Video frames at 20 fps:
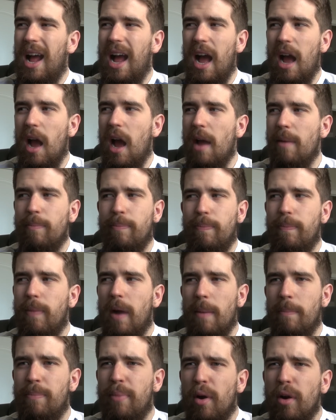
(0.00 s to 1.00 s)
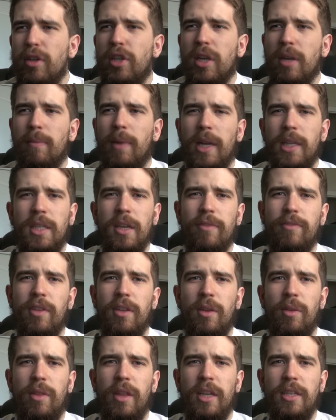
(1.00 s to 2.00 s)
I'm pushing myself to
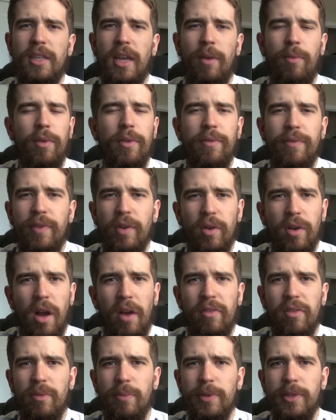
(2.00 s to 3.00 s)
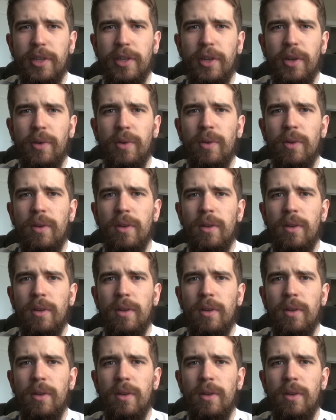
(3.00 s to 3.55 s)
do things I wouldn't feel comfortable to do.